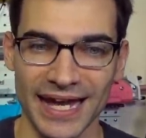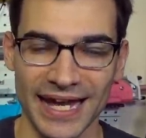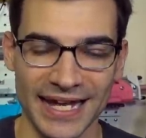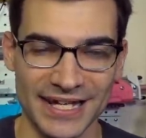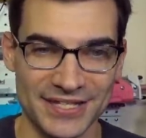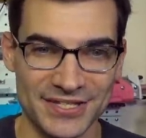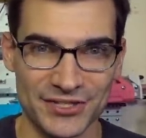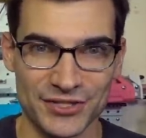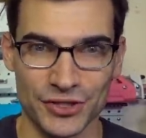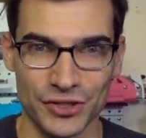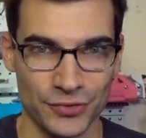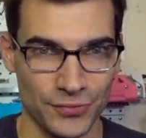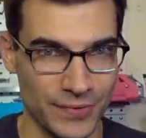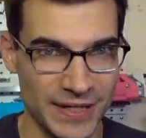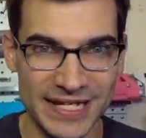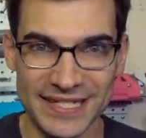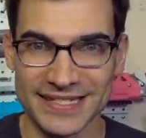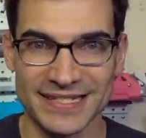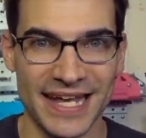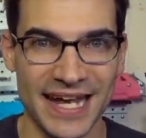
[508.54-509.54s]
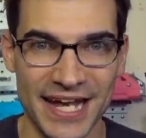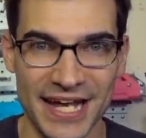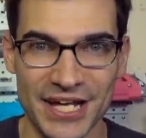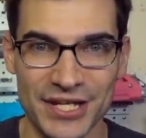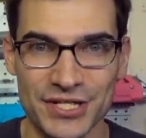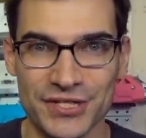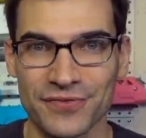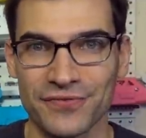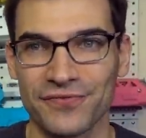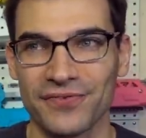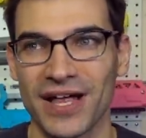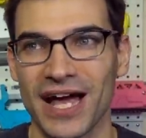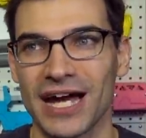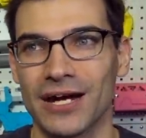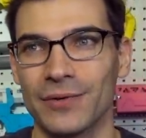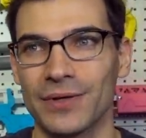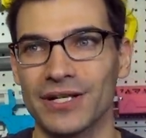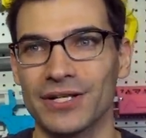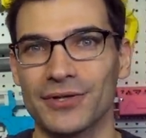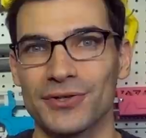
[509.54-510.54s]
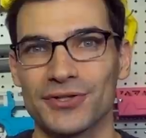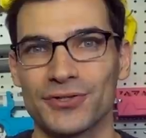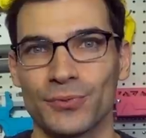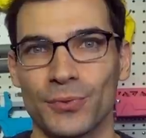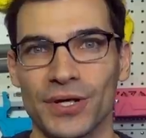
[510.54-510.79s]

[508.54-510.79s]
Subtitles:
It's three-stage flywheels,